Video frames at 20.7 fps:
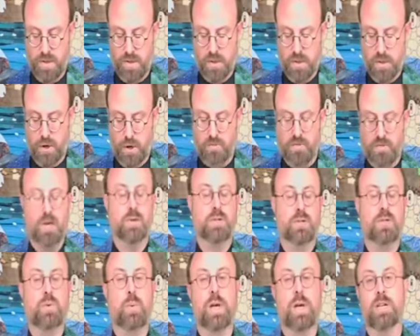or
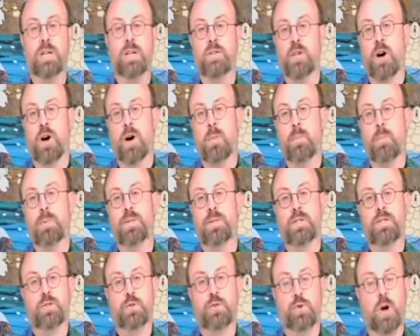else we adopt
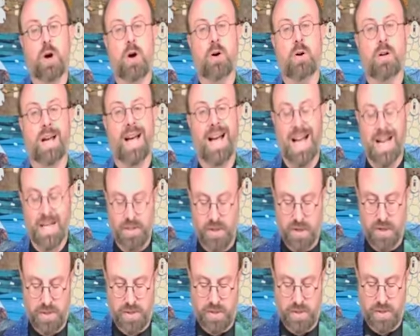strong
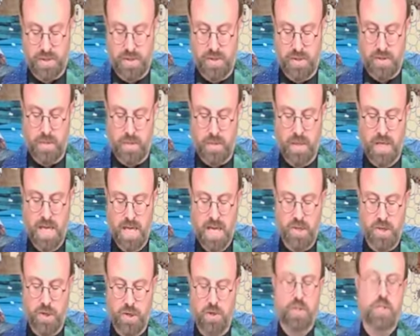agnosticism,
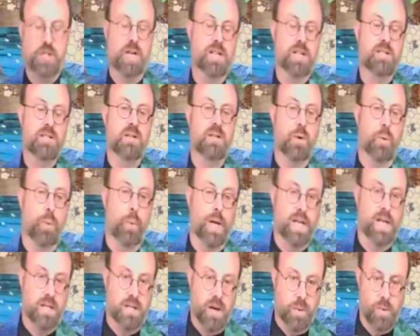not just that we
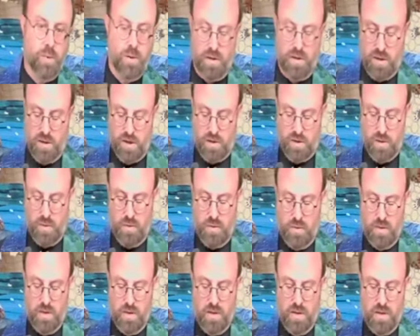don't know,
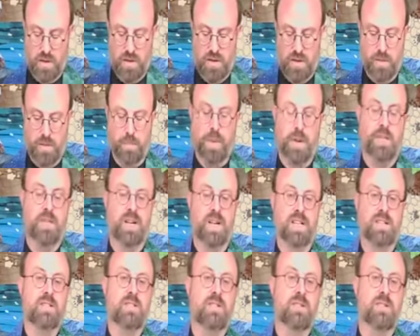but that
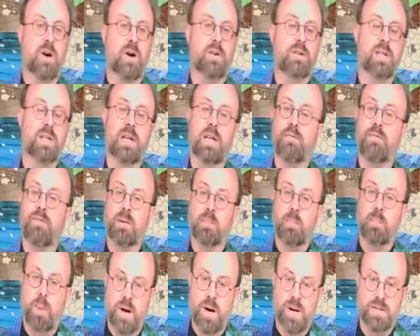it's not even
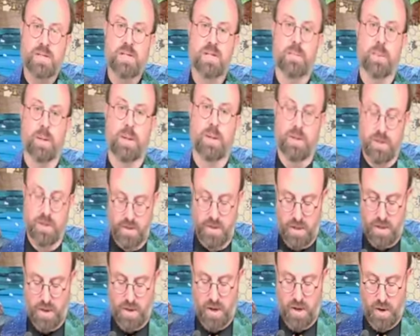possible to
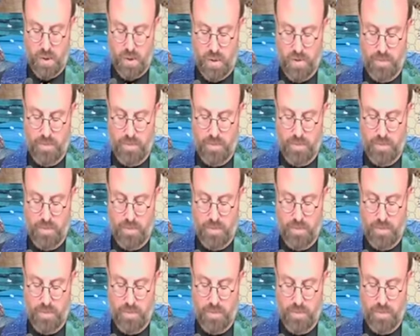know.